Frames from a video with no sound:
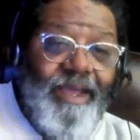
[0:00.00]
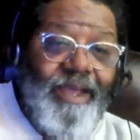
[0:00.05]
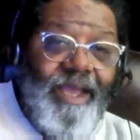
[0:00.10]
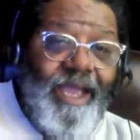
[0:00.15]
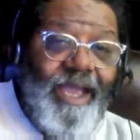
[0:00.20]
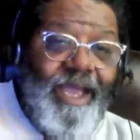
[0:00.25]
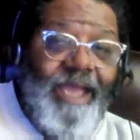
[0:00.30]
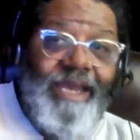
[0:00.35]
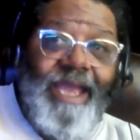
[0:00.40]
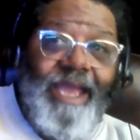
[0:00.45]

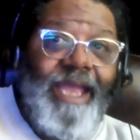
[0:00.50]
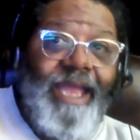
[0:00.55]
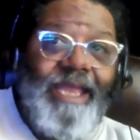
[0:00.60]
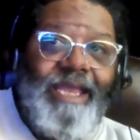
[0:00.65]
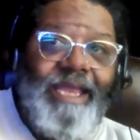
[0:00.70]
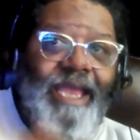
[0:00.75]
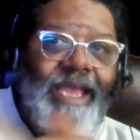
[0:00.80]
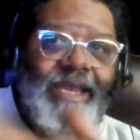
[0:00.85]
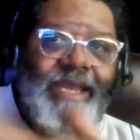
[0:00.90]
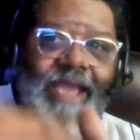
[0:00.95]
And, and
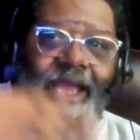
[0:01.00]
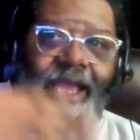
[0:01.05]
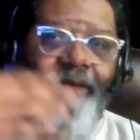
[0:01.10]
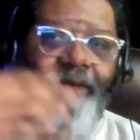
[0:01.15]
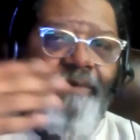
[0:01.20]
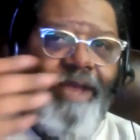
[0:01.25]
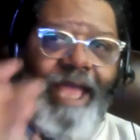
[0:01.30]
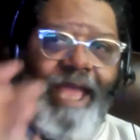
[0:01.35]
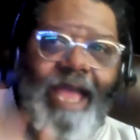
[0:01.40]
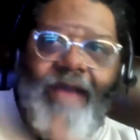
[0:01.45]
and
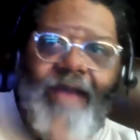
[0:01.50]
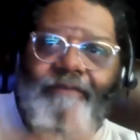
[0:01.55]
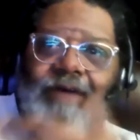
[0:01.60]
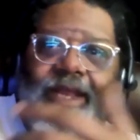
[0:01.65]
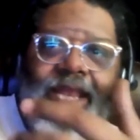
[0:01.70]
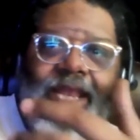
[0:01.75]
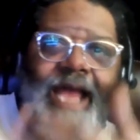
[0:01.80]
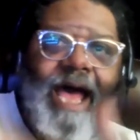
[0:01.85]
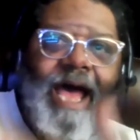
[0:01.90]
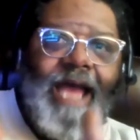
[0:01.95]
and we have
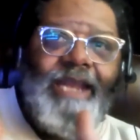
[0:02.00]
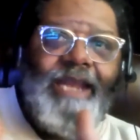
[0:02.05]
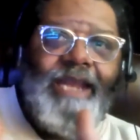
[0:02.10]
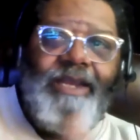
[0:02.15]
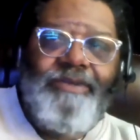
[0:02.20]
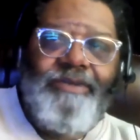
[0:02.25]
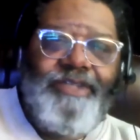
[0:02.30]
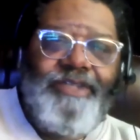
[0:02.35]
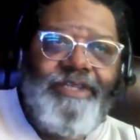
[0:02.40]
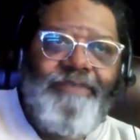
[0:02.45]
a lot of
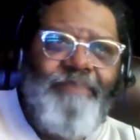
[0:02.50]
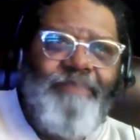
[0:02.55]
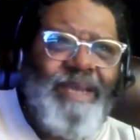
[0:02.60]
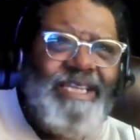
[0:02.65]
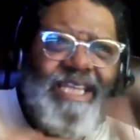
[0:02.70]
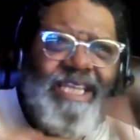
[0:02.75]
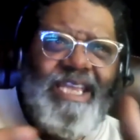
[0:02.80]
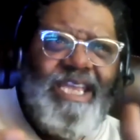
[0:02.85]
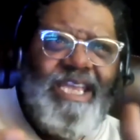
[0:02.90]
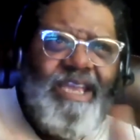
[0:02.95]
those,
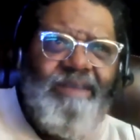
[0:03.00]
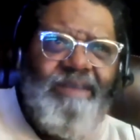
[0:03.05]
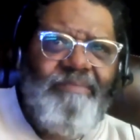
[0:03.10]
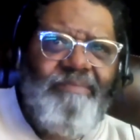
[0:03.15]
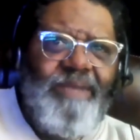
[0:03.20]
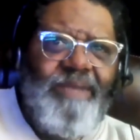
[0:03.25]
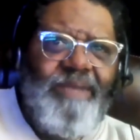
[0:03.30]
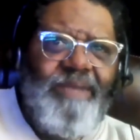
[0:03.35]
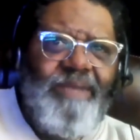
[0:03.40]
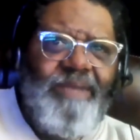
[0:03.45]
especially here in
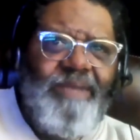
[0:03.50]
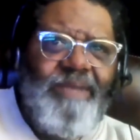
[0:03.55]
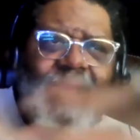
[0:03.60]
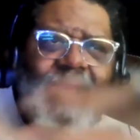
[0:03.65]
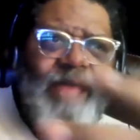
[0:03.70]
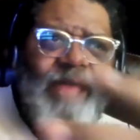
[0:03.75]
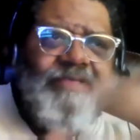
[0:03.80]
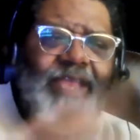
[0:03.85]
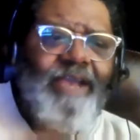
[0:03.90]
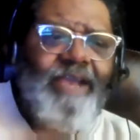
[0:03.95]
Minnesota, but
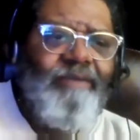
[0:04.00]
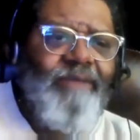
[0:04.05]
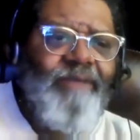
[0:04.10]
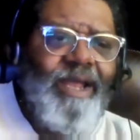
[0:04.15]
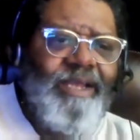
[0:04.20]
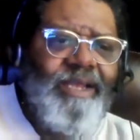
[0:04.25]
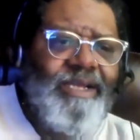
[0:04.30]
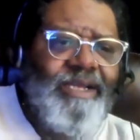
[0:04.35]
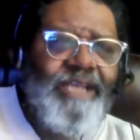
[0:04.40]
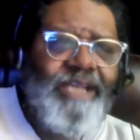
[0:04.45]
I think
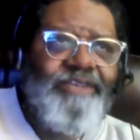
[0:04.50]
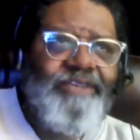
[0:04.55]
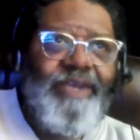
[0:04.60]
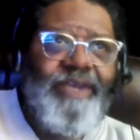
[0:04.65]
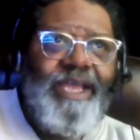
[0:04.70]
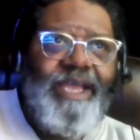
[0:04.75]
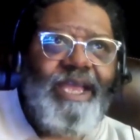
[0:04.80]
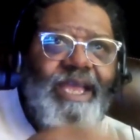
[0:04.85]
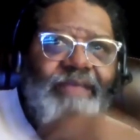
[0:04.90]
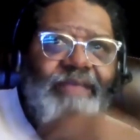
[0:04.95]
around the
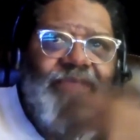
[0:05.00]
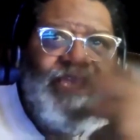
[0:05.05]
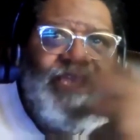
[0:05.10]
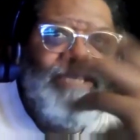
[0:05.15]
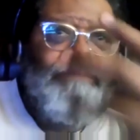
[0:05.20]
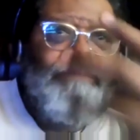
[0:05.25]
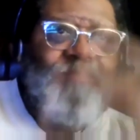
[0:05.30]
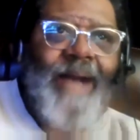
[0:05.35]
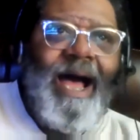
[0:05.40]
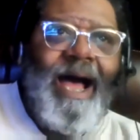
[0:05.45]
country, these
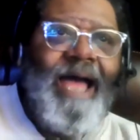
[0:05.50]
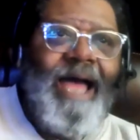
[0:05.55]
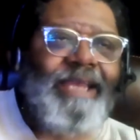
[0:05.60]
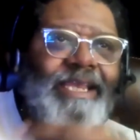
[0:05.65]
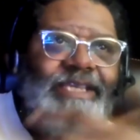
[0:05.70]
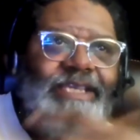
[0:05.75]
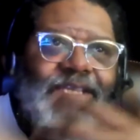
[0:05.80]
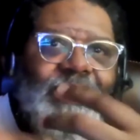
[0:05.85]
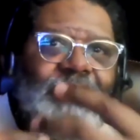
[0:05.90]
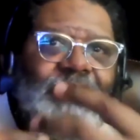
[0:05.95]
bi-
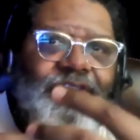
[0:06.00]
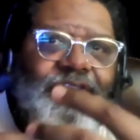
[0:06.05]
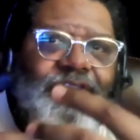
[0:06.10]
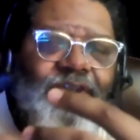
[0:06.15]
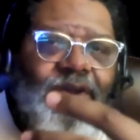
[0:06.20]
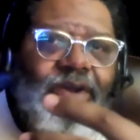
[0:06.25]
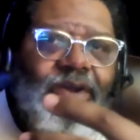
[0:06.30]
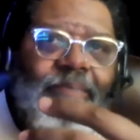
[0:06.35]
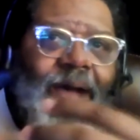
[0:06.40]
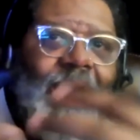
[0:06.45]
these
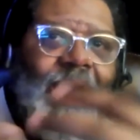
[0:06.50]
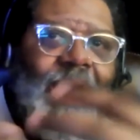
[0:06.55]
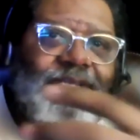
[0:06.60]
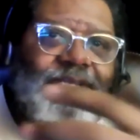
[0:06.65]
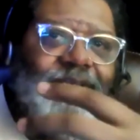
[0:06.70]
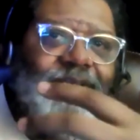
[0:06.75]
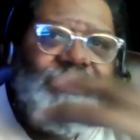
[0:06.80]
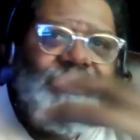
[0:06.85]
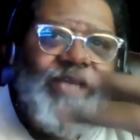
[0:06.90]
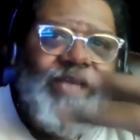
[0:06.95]
internal
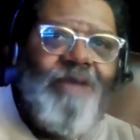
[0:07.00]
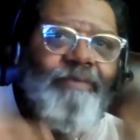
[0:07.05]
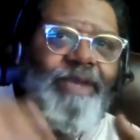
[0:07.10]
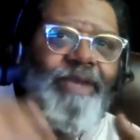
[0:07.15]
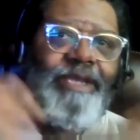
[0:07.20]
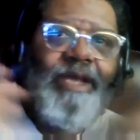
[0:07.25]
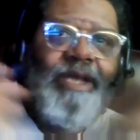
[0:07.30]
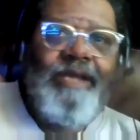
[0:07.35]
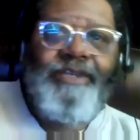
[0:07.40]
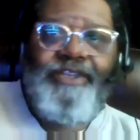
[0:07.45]
biases that we
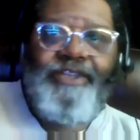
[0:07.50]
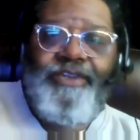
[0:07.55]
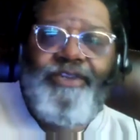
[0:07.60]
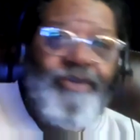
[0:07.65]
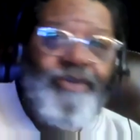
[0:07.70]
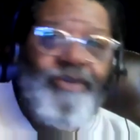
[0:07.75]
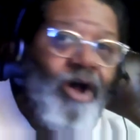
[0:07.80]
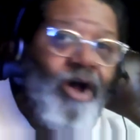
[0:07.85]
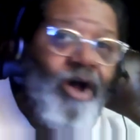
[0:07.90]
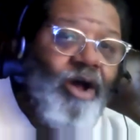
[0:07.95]
have done
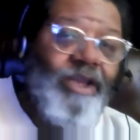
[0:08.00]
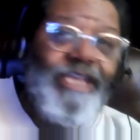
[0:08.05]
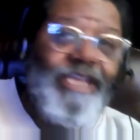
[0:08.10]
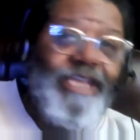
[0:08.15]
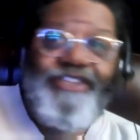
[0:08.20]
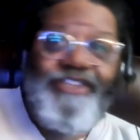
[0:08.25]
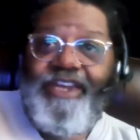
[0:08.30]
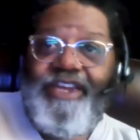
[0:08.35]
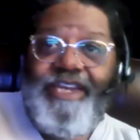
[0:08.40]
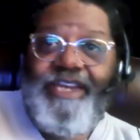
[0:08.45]
did all these
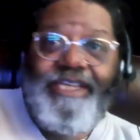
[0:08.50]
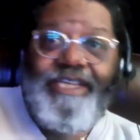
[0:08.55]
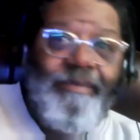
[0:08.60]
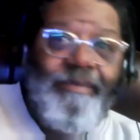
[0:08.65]
studies